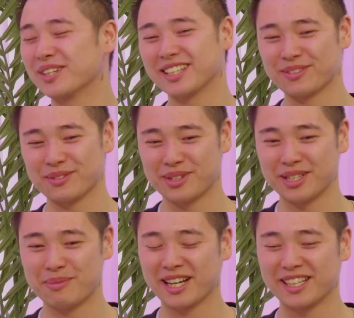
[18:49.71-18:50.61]
like
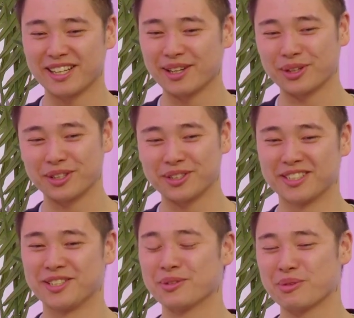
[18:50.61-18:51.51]
back in the day when I used
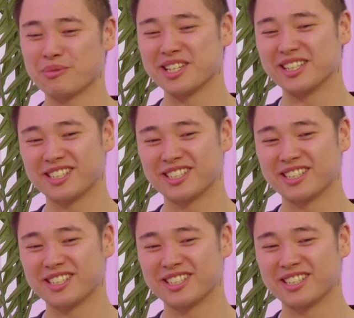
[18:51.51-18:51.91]
to chill with my mates,